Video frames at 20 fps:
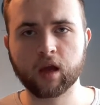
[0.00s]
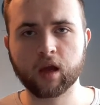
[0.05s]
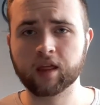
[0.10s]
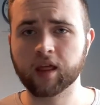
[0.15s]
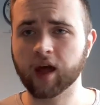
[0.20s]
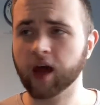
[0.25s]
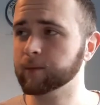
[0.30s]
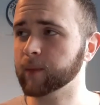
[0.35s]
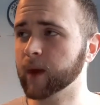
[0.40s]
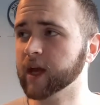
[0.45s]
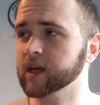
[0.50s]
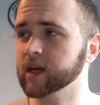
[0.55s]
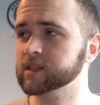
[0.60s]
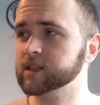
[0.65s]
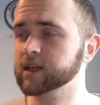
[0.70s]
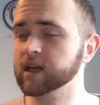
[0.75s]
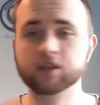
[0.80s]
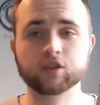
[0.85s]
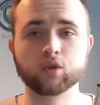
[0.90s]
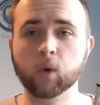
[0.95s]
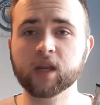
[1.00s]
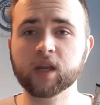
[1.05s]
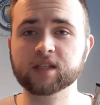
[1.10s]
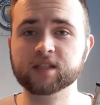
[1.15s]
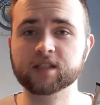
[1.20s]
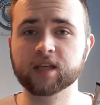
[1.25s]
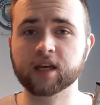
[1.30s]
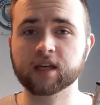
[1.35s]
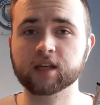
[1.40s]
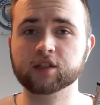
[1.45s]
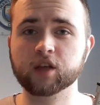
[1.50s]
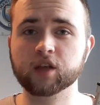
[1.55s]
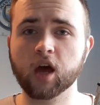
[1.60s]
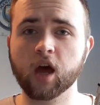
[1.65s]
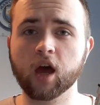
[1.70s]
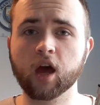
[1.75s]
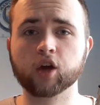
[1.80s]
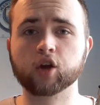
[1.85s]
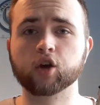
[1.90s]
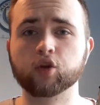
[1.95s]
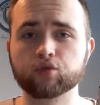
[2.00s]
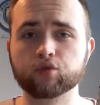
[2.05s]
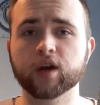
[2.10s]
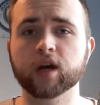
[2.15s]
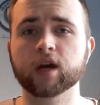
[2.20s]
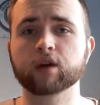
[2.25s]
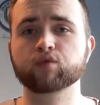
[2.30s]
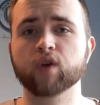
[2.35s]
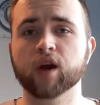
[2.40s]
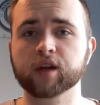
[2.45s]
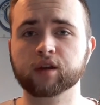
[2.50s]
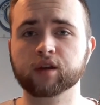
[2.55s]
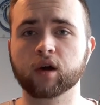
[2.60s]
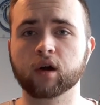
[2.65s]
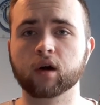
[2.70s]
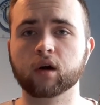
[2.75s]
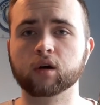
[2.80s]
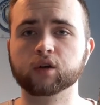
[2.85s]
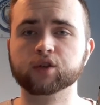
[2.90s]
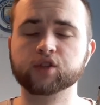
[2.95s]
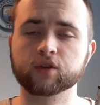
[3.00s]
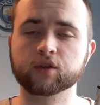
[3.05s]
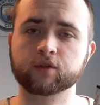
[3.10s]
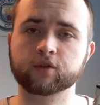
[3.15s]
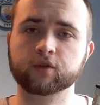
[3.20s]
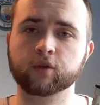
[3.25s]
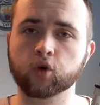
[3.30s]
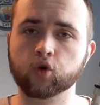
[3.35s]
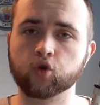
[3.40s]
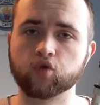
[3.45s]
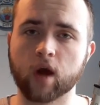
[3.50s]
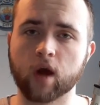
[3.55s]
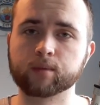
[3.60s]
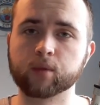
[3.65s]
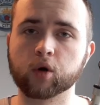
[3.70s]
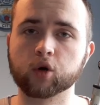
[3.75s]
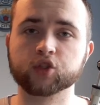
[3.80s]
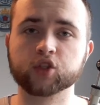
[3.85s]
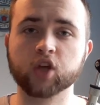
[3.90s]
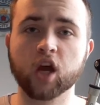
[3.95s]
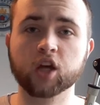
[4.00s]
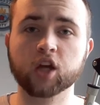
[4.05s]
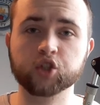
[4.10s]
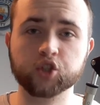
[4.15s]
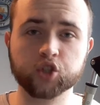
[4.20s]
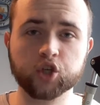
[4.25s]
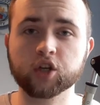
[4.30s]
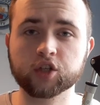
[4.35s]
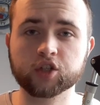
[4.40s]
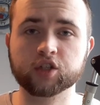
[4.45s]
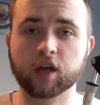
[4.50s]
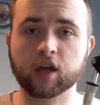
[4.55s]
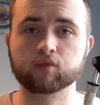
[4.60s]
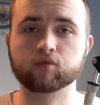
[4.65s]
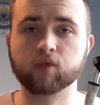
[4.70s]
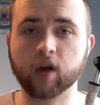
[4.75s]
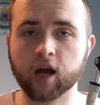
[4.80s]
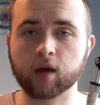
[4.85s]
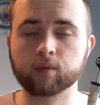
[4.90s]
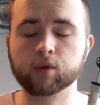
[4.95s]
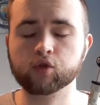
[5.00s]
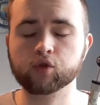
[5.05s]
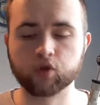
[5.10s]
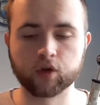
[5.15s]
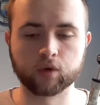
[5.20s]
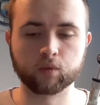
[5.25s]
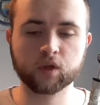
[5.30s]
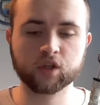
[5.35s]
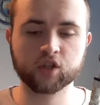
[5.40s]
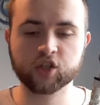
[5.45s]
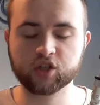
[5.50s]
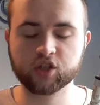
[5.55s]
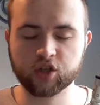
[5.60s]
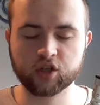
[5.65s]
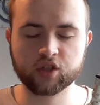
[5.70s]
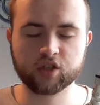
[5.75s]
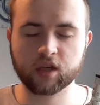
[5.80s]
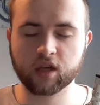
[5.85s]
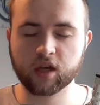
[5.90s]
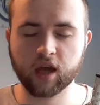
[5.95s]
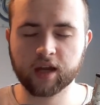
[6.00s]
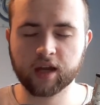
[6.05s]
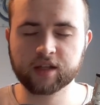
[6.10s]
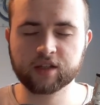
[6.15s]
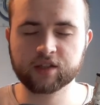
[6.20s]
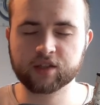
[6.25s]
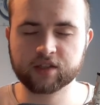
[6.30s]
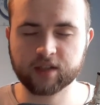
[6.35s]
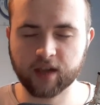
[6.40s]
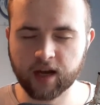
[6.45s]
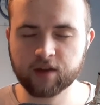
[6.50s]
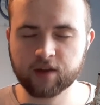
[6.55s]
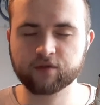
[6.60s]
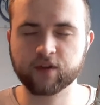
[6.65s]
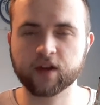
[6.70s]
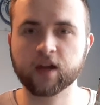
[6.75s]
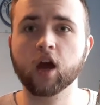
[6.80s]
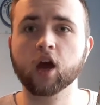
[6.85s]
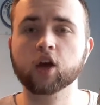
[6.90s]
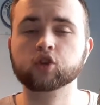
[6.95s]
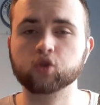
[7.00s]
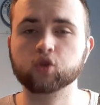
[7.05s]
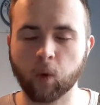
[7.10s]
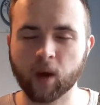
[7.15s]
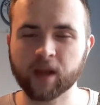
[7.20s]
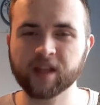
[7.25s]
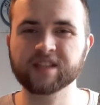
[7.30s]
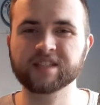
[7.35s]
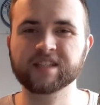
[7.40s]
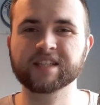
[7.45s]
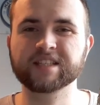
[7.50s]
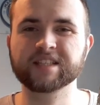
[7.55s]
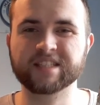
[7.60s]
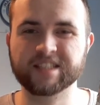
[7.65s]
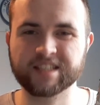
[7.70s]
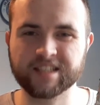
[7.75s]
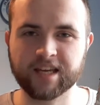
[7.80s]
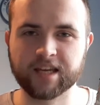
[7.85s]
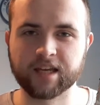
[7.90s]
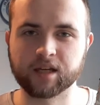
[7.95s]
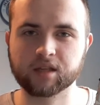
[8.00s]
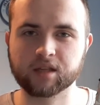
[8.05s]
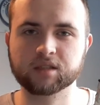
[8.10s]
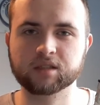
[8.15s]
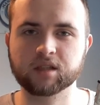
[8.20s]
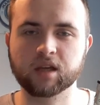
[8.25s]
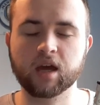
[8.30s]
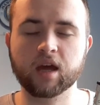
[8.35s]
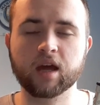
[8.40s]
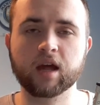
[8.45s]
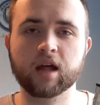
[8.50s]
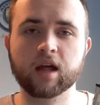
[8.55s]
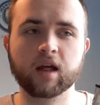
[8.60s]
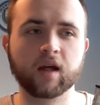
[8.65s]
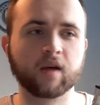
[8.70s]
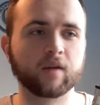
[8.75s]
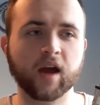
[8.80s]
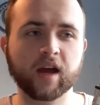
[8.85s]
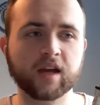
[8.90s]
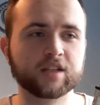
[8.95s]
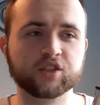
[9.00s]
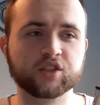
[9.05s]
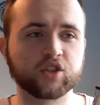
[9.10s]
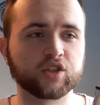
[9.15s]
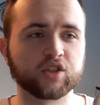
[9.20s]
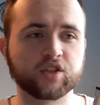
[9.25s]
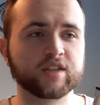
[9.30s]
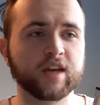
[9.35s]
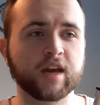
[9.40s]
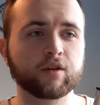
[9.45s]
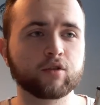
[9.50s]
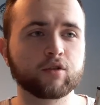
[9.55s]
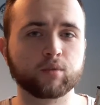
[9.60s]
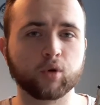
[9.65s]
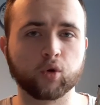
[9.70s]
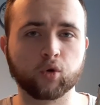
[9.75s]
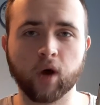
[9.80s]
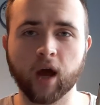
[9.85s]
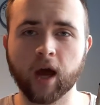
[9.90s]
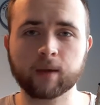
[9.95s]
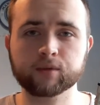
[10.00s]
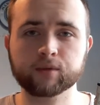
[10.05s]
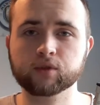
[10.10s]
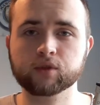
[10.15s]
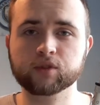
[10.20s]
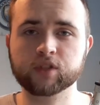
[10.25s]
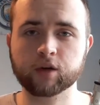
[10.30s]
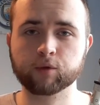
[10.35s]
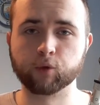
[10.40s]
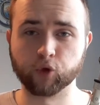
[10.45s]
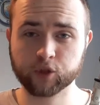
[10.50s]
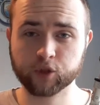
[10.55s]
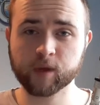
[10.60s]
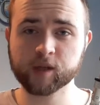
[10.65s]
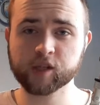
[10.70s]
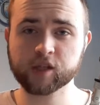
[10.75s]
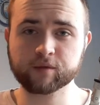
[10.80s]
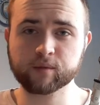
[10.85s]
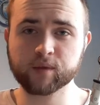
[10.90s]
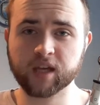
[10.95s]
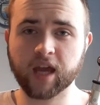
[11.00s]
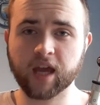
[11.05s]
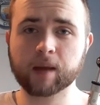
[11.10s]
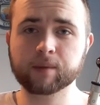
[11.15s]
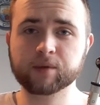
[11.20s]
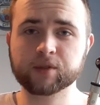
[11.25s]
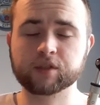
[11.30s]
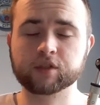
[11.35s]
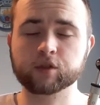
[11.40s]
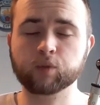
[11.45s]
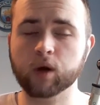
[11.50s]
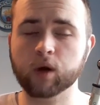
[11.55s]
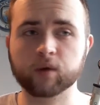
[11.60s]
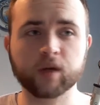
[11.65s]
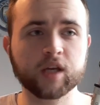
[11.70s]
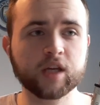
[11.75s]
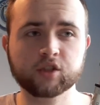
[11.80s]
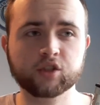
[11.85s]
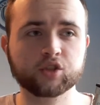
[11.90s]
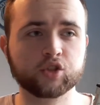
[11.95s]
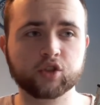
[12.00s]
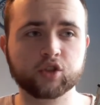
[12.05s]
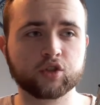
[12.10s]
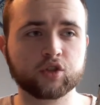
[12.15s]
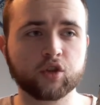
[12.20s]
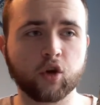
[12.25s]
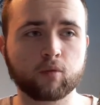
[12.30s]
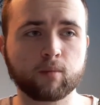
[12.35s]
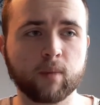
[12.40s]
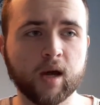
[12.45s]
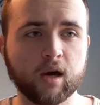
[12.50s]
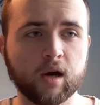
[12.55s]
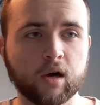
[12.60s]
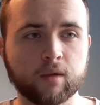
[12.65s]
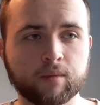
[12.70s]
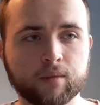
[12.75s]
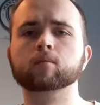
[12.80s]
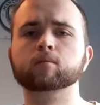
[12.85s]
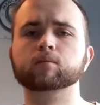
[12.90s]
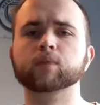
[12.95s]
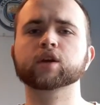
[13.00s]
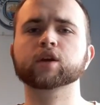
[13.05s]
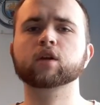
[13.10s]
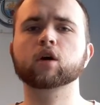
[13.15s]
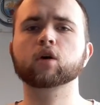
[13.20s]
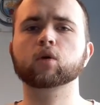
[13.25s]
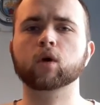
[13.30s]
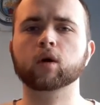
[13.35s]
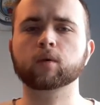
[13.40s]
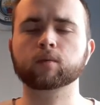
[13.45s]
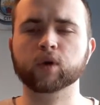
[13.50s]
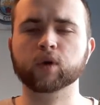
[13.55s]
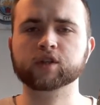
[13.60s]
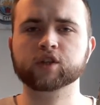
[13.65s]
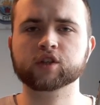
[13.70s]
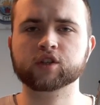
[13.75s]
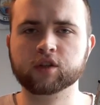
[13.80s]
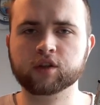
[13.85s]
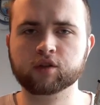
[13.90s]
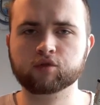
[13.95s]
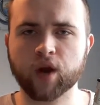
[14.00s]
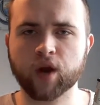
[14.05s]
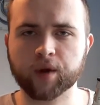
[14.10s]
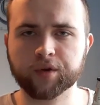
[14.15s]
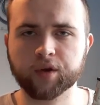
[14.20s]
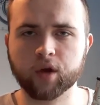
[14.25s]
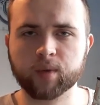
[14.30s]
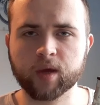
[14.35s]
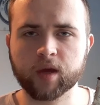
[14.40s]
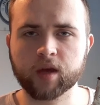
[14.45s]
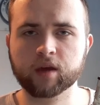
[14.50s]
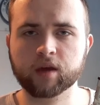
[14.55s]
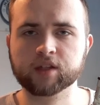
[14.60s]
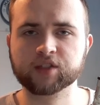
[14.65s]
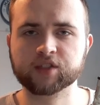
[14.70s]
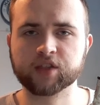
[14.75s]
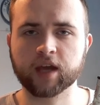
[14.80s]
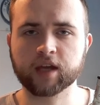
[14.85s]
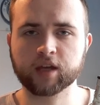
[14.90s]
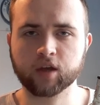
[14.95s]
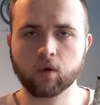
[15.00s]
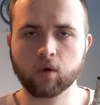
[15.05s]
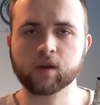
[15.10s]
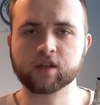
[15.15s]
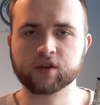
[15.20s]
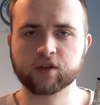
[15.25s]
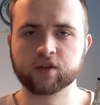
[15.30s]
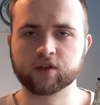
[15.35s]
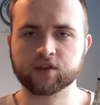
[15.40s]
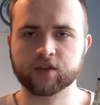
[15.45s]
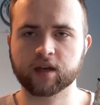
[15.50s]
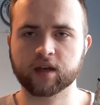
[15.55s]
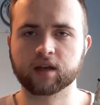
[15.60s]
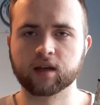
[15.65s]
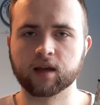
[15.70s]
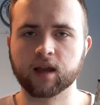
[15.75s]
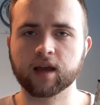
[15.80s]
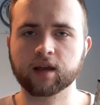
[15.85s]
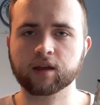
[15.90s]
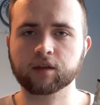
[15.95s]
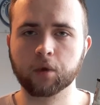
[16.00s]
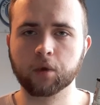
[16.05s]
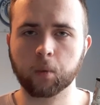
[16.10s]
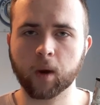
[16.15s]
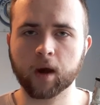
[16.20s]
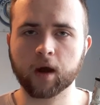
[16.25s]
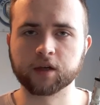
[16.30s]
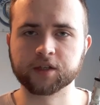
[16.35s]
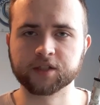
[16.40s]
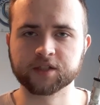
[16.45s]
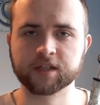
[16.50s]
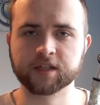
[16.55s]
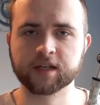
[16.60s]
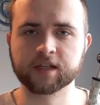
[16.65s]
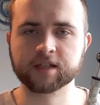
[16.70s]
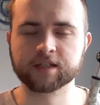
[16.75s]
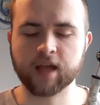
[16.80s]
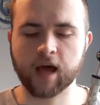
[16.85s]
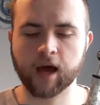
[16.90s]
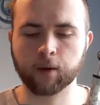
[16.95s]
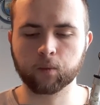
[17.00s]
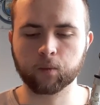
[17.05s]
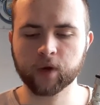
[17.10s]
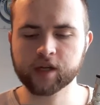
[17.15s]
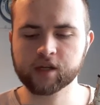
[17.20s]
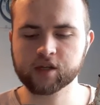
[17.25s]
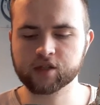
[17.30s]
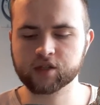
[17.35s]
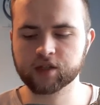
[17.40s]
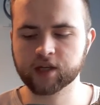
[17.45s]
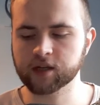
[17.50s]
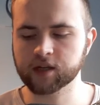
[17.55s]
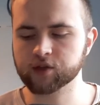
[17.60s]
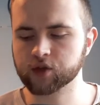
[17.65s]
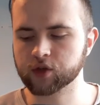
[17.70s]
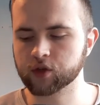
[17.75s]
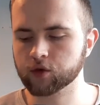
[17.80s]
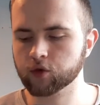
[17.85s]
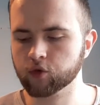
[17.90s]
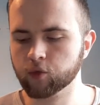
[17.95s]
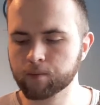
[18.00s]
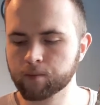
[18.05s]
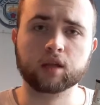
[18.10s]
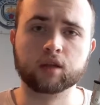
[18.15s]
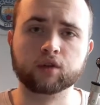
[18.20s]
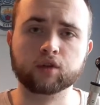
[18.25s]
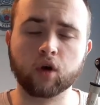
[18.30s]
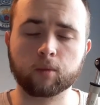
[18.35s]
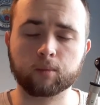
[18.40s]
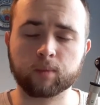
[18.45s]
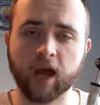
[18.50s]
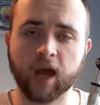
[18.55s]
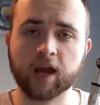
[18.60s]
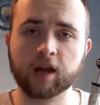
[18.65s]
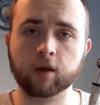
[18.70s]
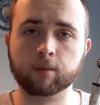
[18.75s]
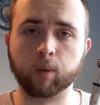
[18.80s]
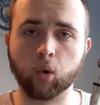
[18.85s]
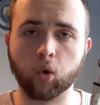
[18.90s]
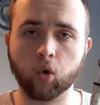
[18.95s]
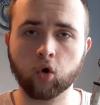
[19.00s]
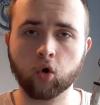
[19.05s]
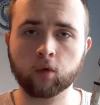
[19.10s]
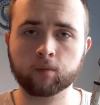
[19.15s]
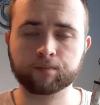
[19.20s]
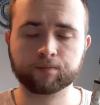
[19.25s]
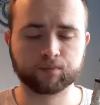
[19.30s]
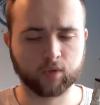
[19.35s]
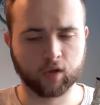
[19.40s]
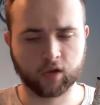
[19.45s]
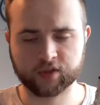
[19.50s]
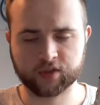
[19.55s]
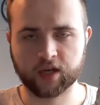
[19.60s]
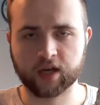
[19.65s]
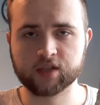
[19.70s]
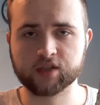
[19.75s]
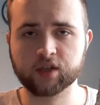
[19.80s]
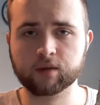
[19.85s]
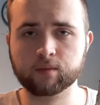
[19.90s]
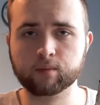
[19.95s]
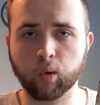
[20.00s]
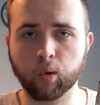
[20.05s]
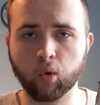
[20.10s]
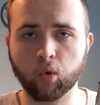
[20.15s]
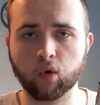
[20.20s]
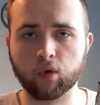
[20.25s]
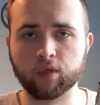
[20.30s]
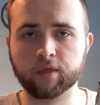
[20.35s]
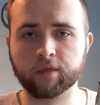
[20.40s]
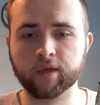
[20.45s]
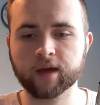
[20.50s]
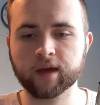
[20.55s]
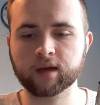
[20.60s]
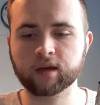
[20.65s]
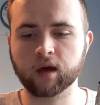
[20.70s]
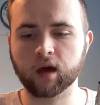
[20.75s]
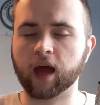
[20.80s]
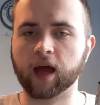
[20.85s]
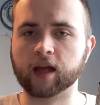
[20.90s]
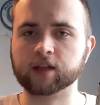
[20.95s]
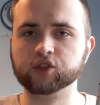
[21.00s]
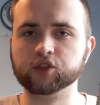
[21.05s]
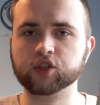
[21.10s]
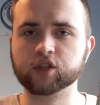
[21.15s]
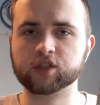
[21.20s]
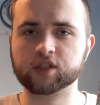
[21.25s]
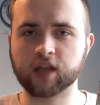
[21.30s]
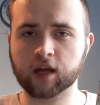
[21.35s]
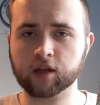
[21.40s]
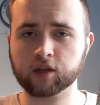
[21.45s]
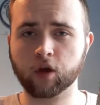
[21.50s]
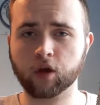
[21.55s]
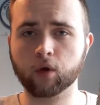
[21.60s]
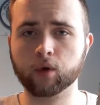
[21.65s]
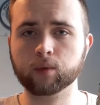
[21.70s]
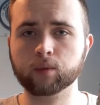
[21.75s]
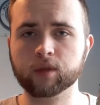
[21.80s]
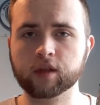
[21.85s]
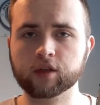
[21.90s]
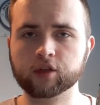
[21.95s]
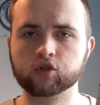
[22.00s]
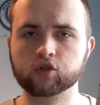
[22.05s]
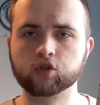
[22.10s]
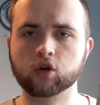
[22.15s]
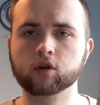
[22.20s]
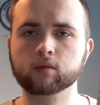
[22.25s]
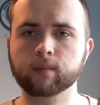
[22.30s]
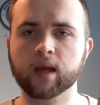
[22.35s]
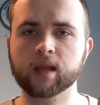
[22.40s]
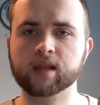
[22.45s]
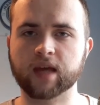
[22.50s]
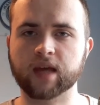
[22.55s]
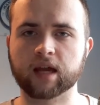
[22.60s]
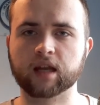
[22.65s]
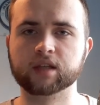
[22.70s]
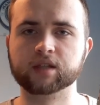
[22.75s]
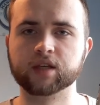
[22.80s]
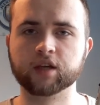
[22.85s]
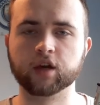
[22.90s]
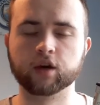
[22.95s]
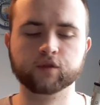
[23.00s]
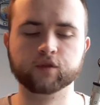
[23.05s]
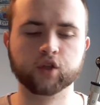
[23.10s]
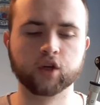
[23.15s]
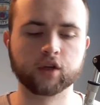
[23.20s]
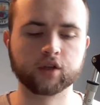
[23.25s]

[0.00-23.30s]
that makes it 26 career red cards for Ramos just at Real Madrid, which is just an insane thing. 26. That just terrible. Absolutely terrible. Especially from a captain as well. He should just know better. But you know what? We're just going to round up here and say, going into the second leg, the way I see it is that we just need to not play Laporte. I'd say that's an important thing. And just going with this strong mentality of